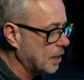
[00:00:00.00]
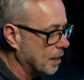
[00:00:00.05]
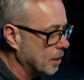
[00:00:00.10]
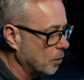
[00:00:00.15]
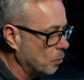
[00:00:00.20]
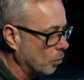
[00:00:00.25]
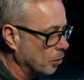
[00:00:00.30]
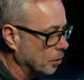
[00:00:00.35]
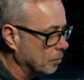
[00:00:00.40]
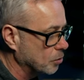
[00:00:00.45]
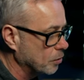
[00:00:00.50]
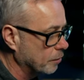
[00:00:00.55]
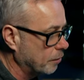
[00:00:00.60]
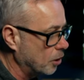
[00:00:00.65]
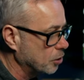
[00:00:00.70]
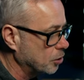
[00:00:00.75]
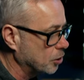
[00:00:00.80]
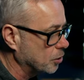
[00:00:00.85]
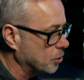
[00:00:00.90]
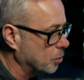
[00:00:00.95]
how you want them. So if
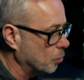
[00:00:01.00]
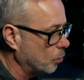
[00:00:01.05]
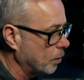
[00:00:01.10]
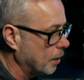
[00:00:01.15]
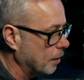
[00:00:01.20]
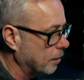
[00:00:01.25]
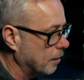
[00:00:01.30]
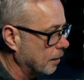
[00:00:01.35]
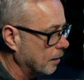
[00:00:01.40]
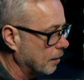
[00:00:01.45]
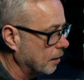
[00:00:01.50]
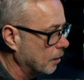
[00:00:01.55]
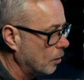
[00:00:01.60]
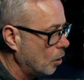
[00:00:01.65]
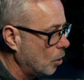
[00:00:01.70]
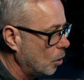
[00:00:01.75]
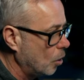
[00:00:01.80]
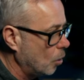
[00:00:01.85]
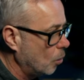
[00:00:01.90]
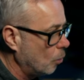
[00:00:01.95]
I adjust the width here,
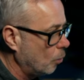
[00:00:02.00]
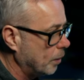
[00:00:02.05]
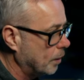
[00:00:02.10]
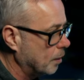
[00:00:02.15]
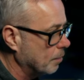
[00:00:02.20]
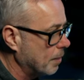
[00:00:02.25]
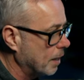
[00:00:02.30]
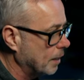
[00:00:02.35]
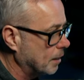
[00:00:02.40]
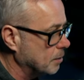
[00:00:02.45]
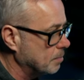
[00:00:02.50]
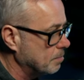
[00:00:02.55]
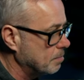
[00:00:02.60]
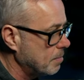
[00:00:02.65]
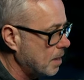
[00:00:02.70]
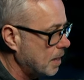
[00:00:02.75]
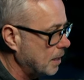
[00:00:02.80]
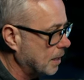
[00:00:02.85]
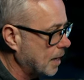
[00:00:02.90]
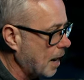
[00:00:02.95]
we can make as
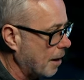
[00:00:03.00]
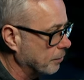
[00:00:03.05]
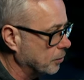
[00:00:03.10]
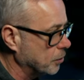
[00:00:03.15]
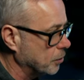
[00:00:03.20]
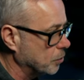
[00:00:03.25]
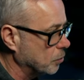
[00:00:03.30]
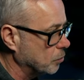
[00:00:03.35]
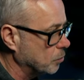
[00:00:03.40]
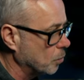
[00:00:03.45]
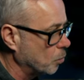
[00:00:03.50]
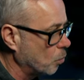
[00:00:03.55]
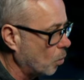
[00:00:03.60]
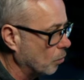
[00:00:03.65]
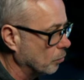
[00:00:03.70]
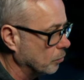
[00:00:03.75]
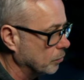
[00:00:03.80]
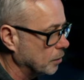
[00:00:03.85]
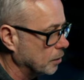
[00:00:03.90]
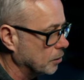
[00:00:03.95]
many characters as we
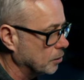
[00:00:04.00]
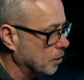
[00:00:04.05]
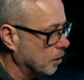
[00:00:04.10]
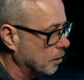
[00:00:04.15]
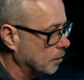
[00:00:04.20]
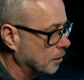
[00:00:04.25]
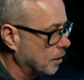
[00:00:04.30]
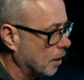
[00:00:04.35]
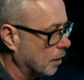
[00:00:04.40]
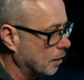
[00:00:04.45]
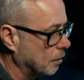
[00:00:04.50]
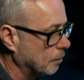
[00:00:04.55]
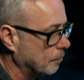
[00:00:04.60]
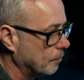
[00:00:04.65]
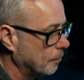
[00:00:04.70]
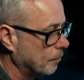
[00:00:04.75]
want a certain color.